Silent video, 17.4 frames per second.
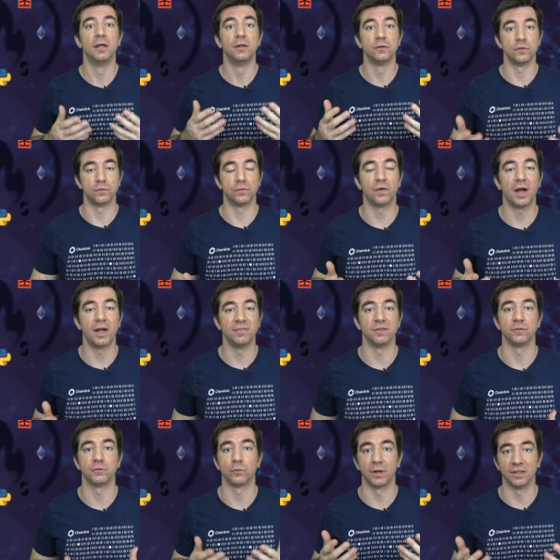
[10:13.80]
to find
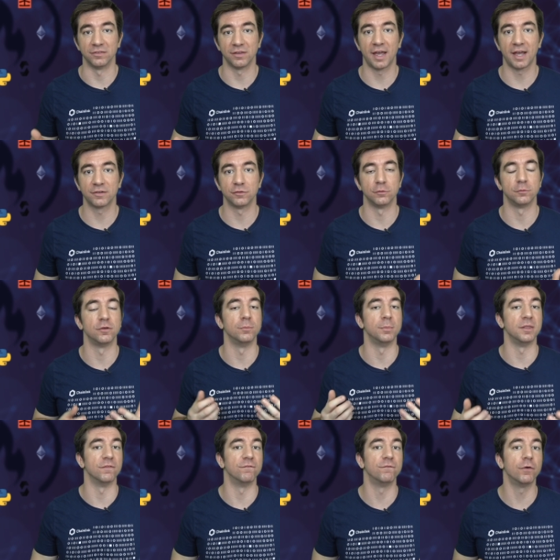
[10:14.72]
this transaction, to be
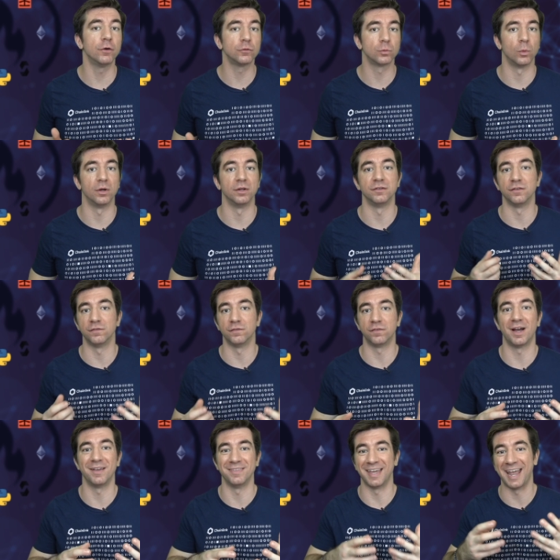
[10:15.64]
the first one to
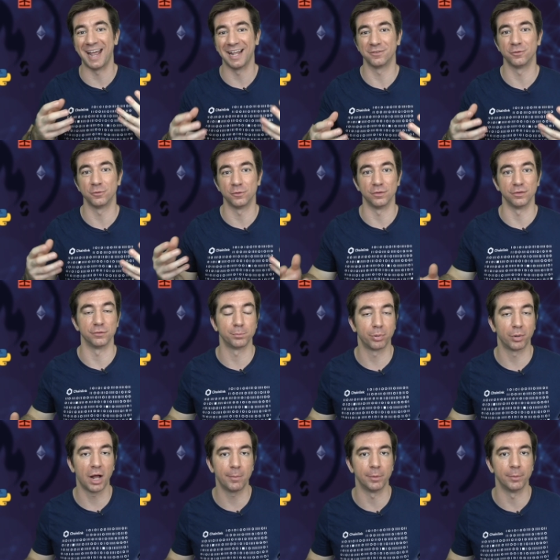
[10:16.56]
find the answer to this
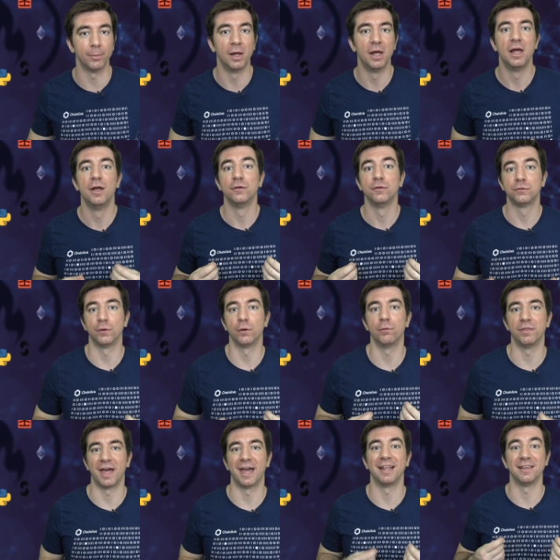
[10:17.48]
problem, so
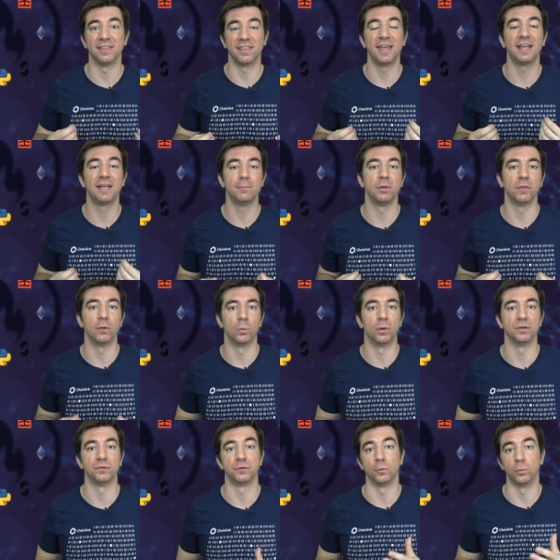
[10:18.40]
that they can be the
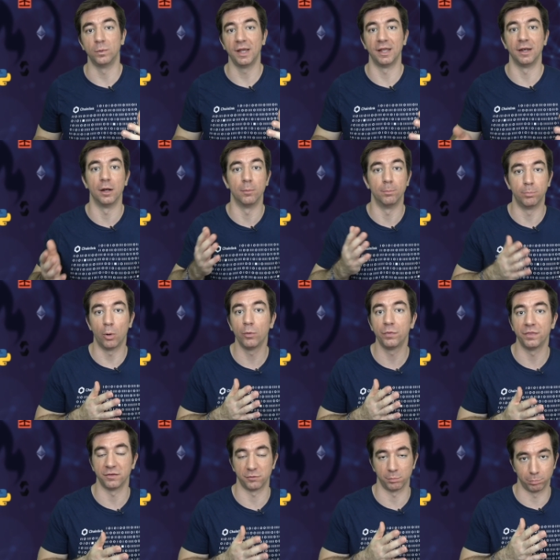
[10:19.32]
ones to win both
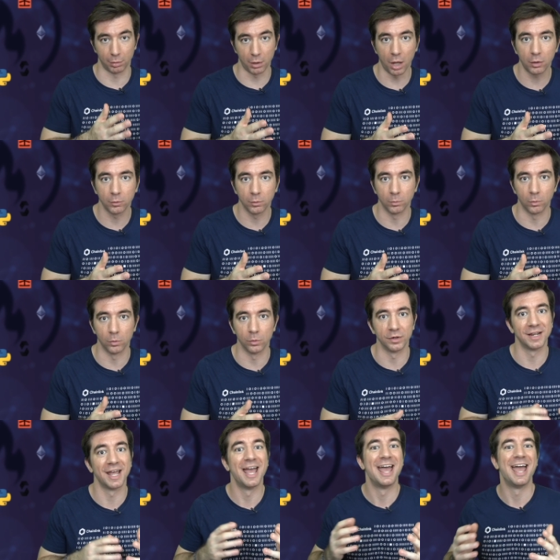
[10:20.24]
this block
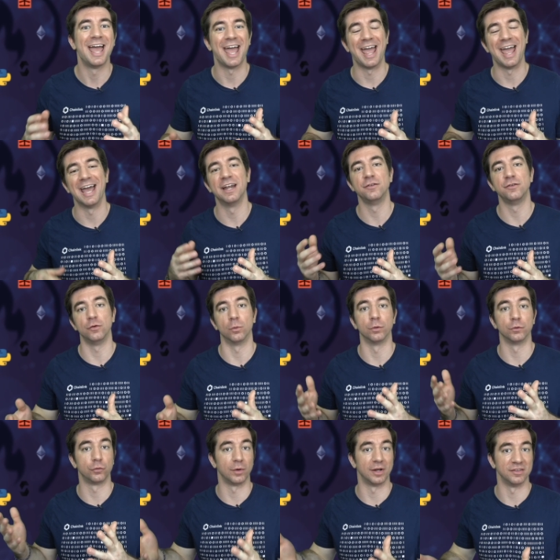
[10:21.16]
reward and your
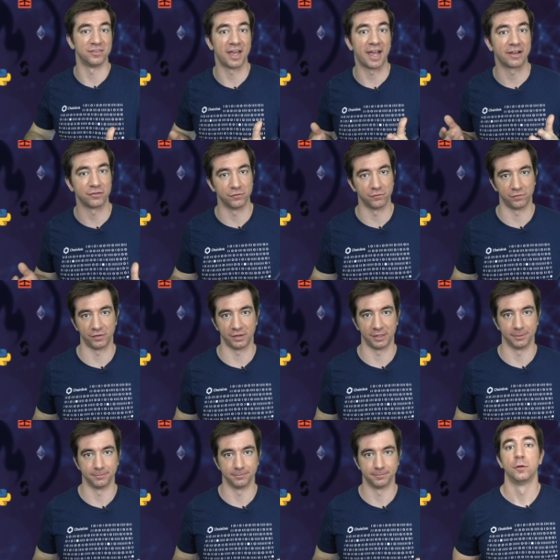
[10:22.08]
transaction fee.
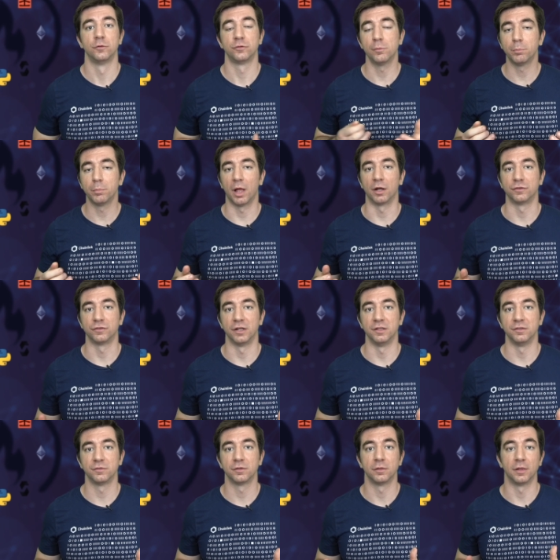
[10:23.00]
Some
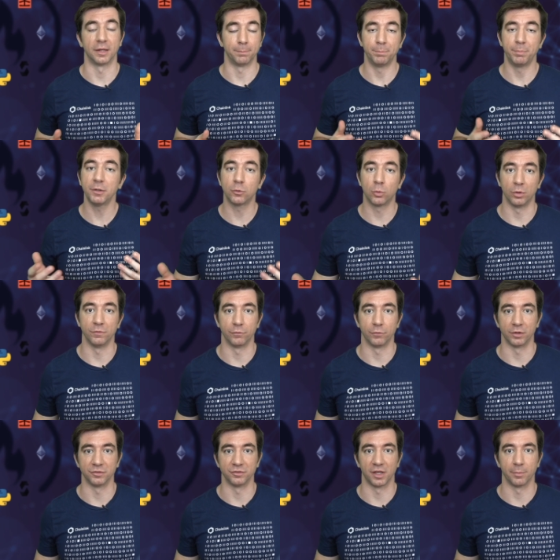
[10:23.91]
blockchains, like Bitcoin for
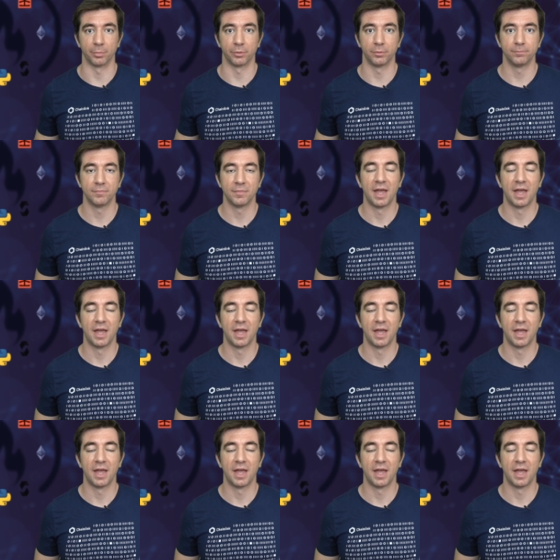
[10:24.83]
example,